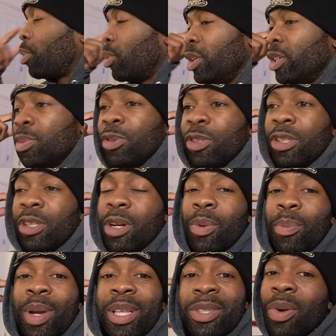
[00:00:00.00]
preach, you know,
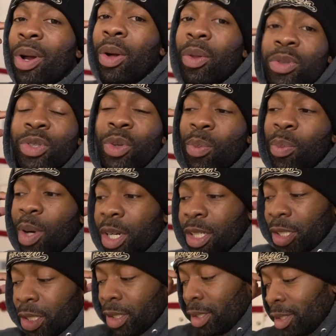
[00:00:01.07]
mental health so
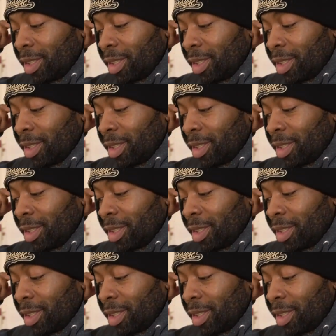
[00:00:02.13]
much and